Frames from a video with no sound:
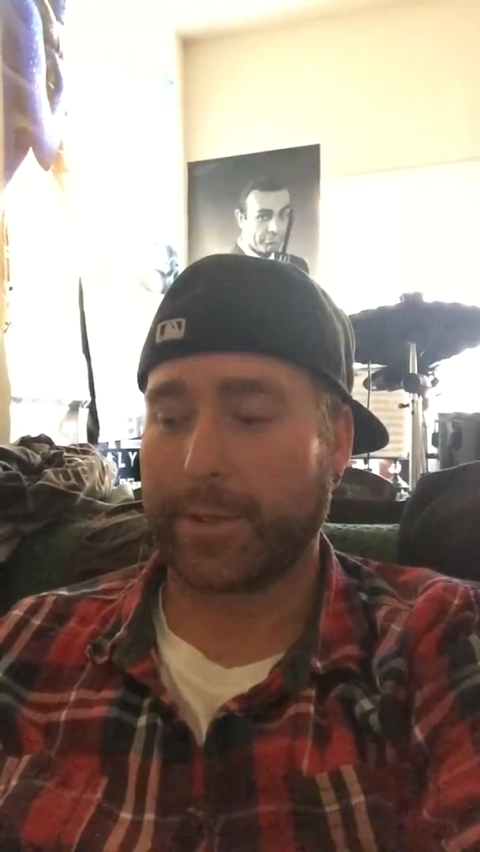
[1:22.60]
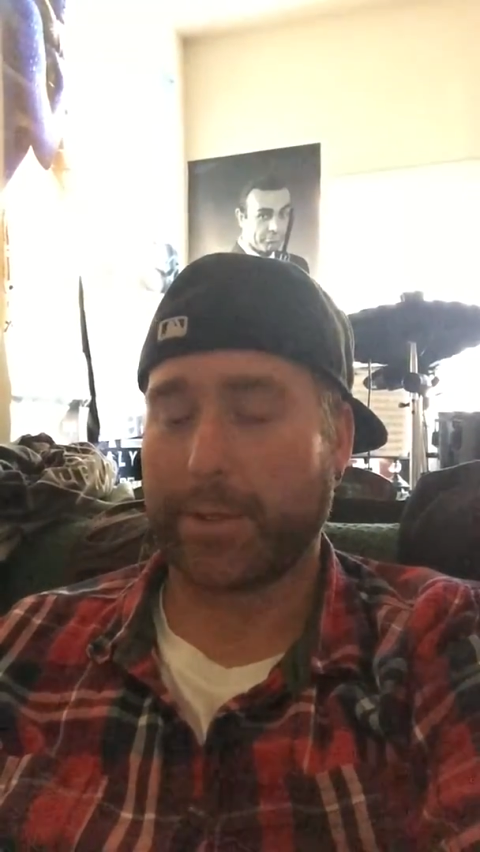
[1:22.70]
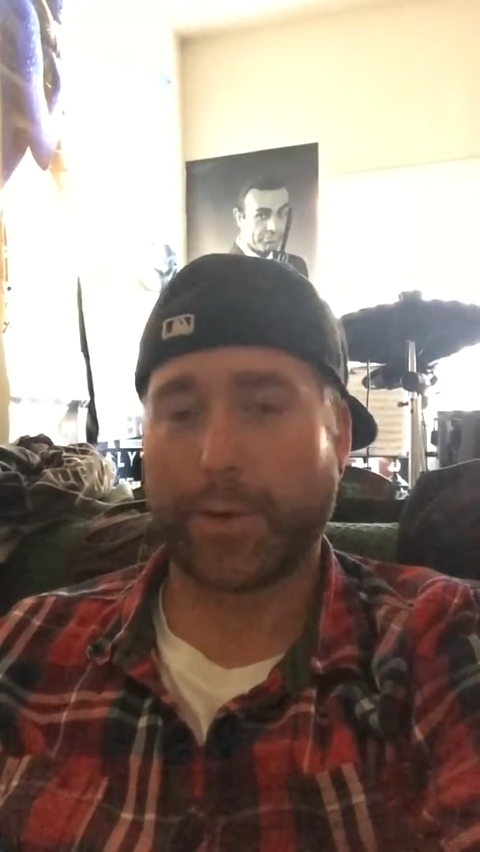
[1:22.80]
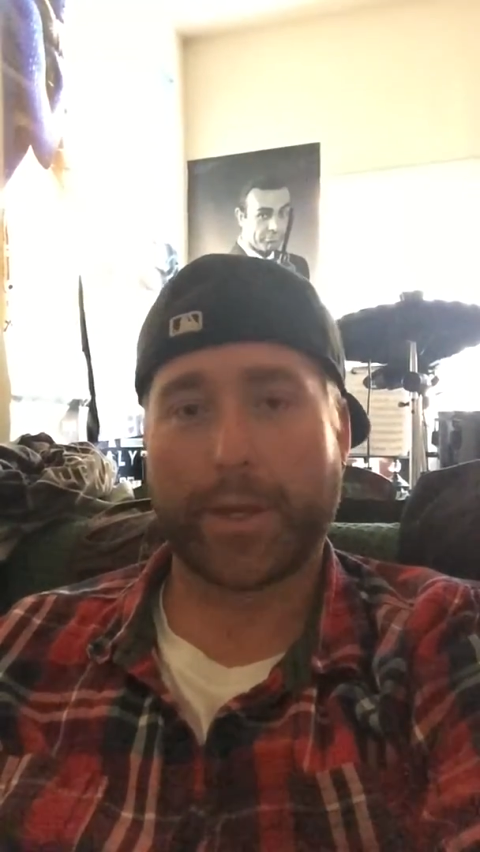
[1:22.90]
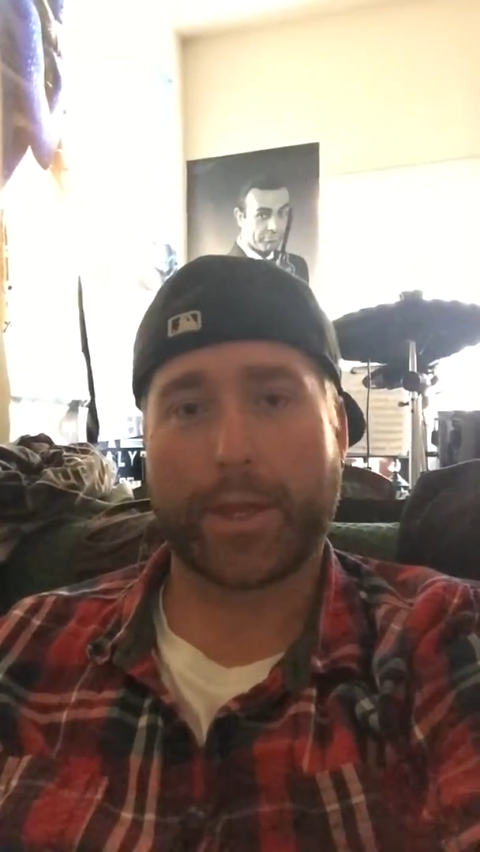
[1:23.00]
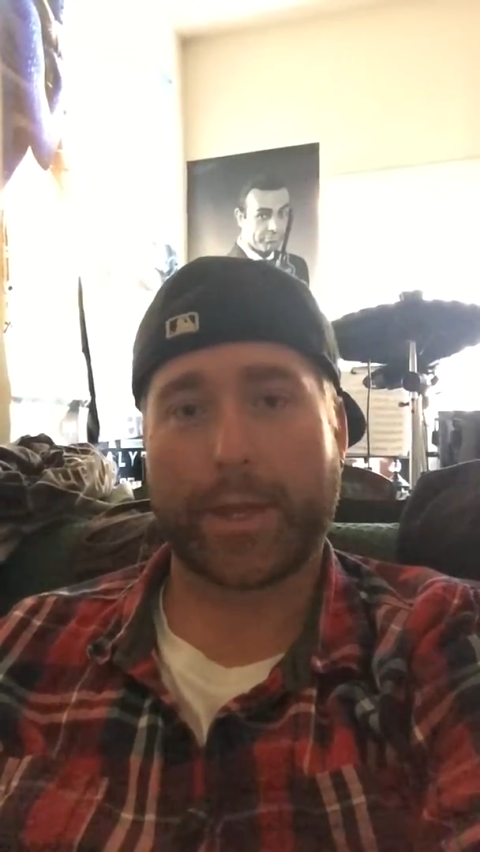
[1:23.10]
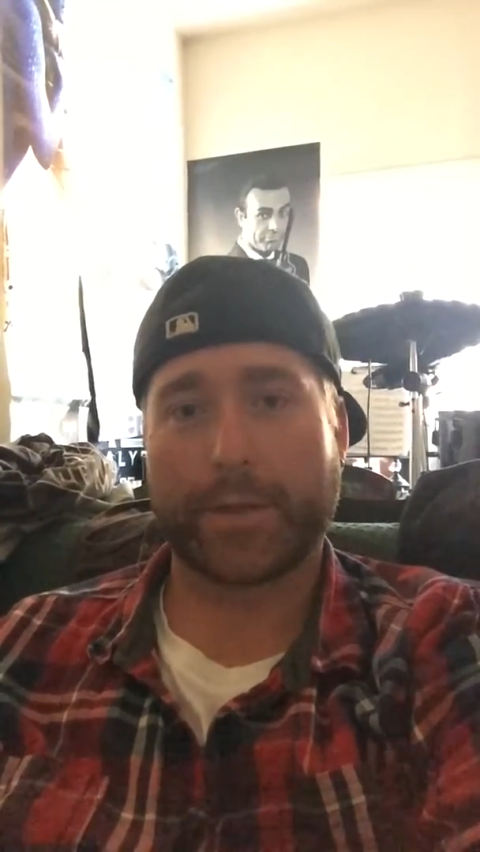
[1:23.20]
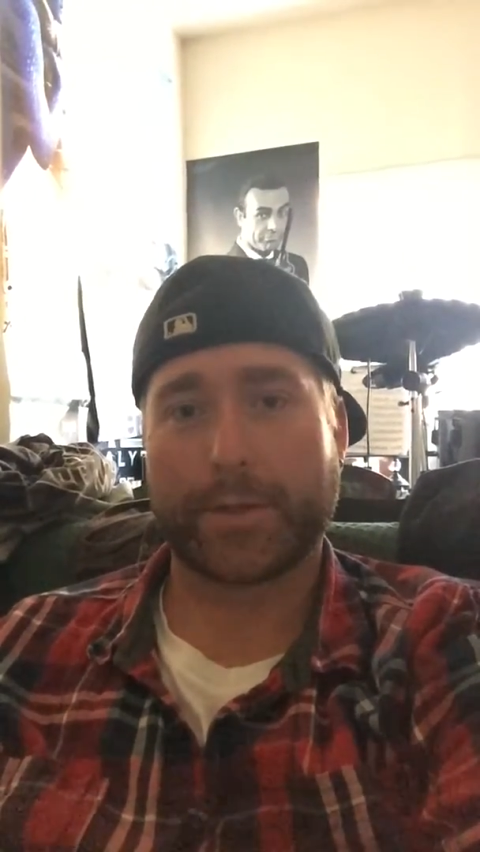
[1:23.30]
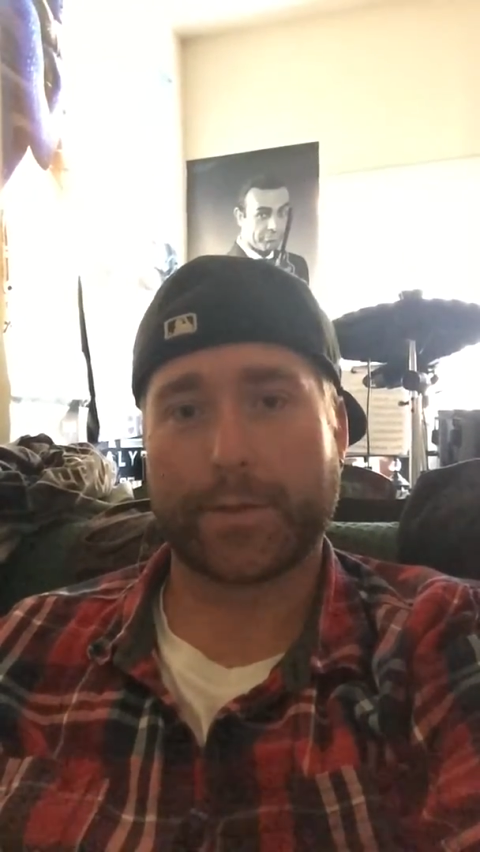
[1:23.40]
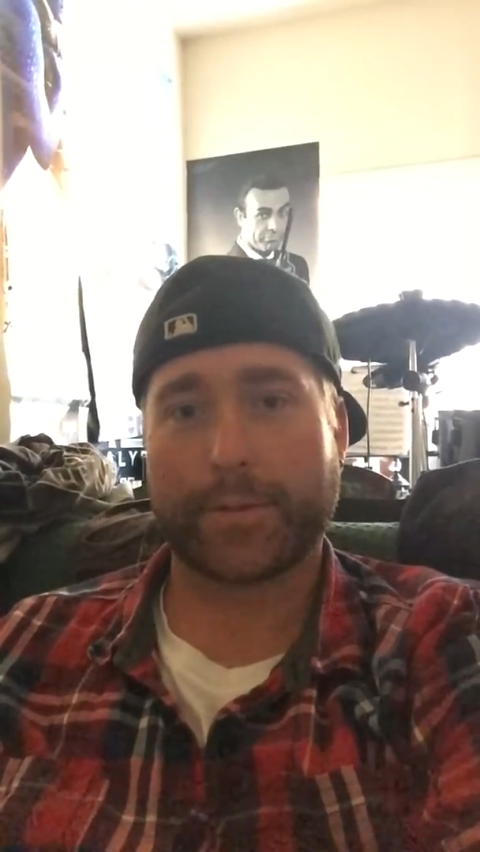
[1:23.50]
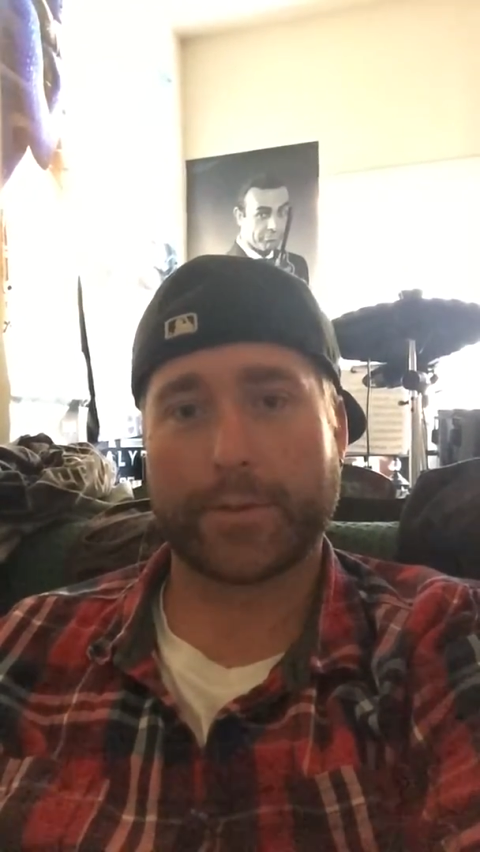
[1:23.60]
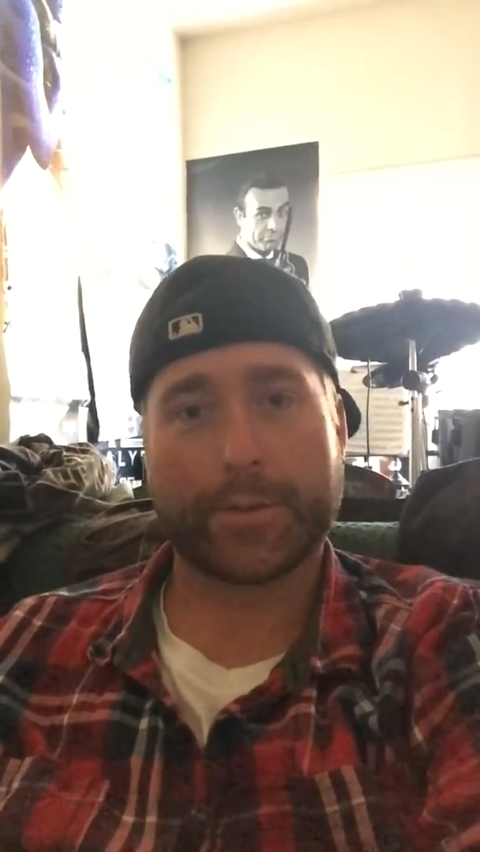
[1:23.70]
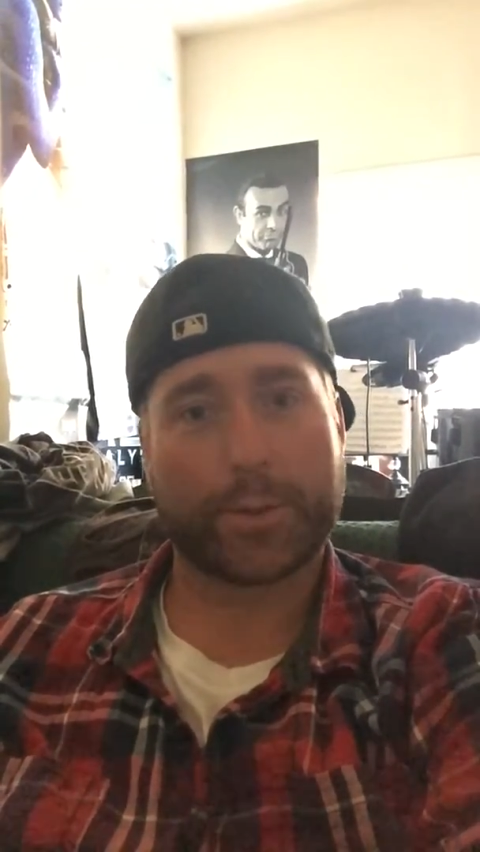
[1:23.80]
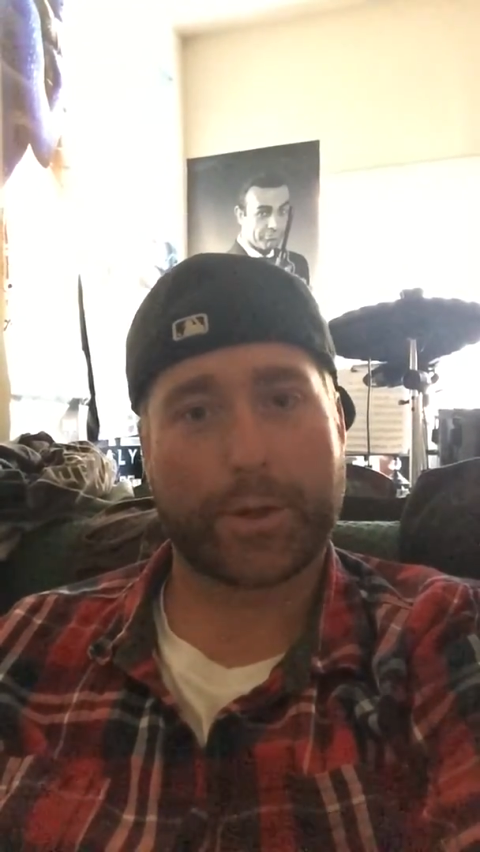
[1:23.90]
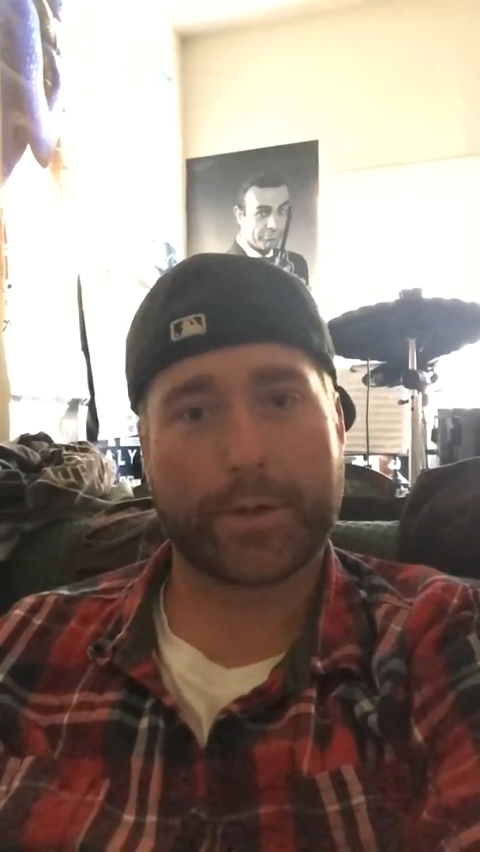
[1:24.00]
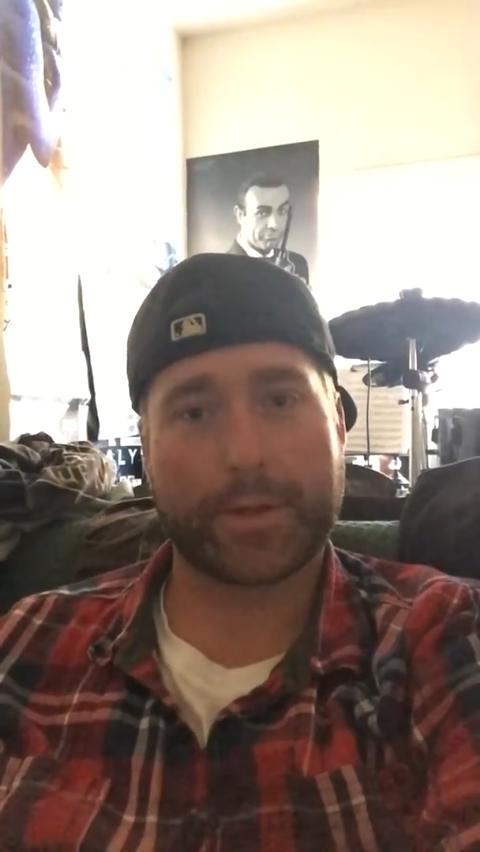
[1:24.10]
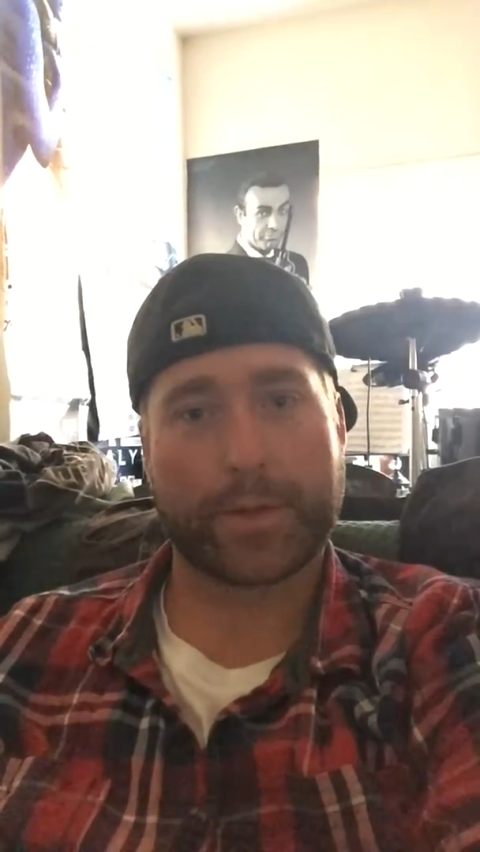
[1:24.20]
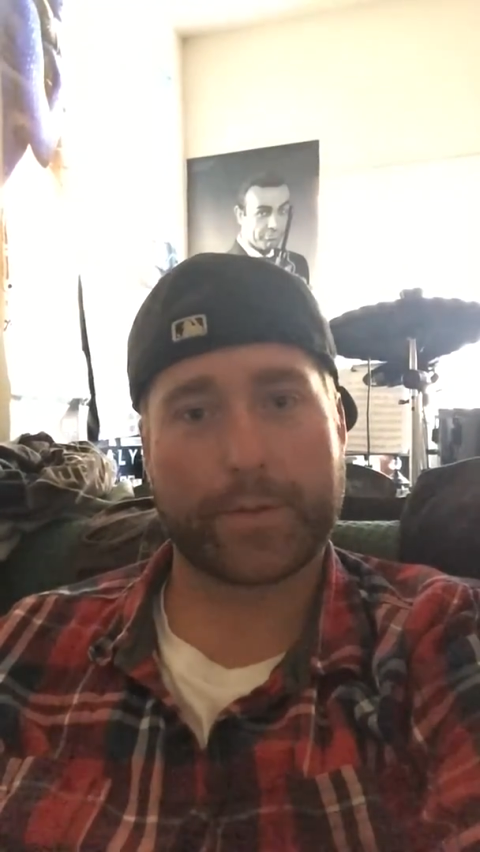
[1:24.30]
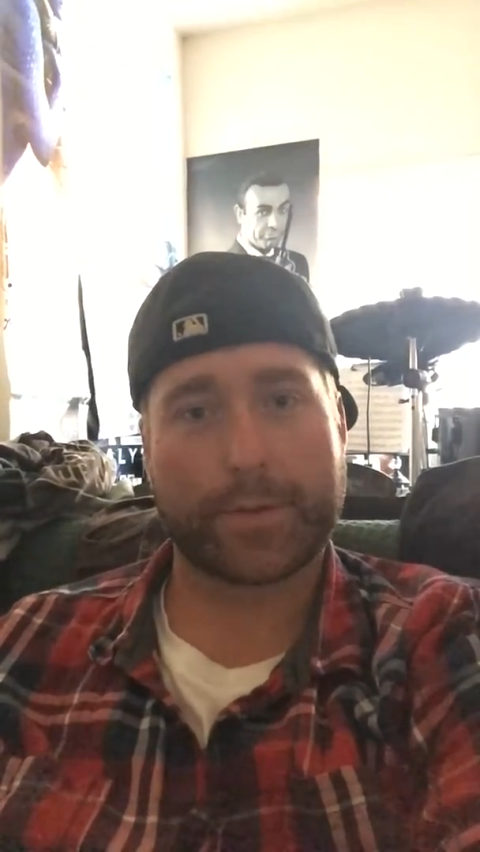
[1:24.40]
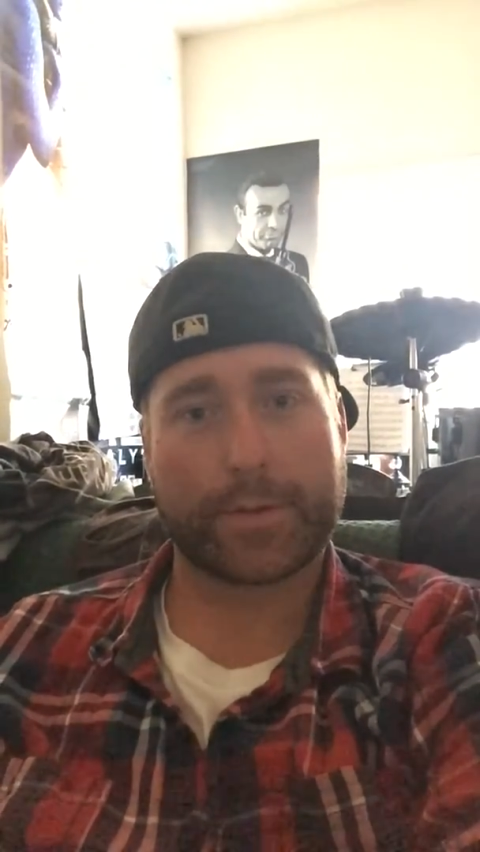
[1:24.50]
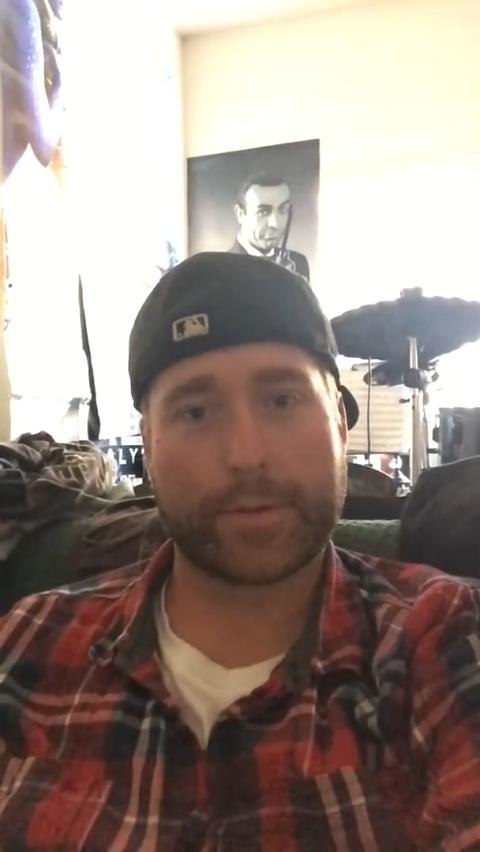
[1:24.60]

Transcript: So in any case, enjoy yourselves.